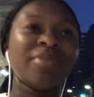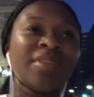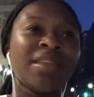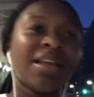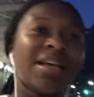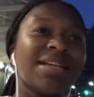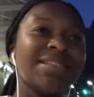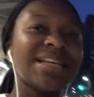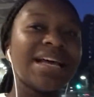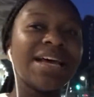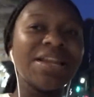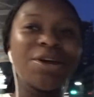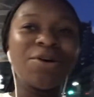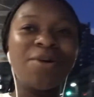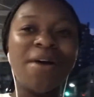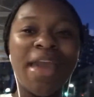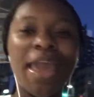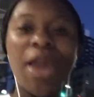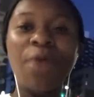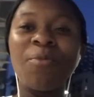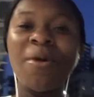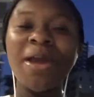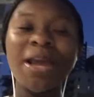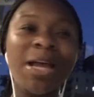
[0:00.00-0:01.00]
Because I know I
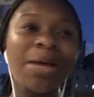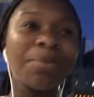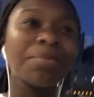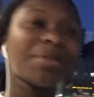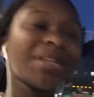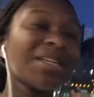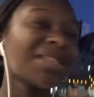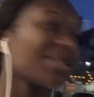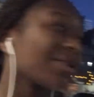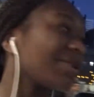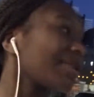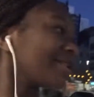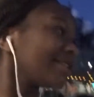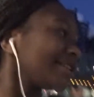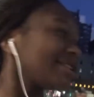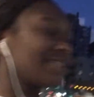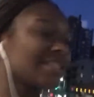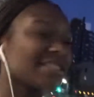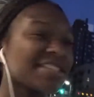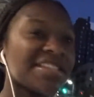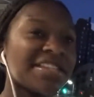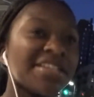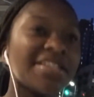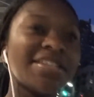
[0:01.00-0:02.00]
ain't wake up this early
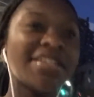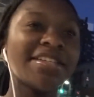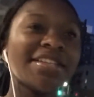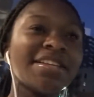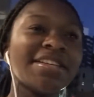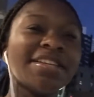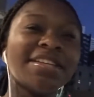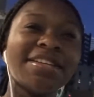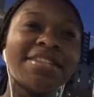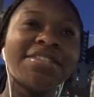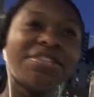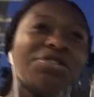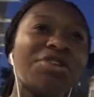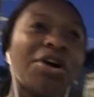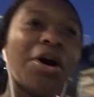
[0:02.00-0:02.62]
just to, you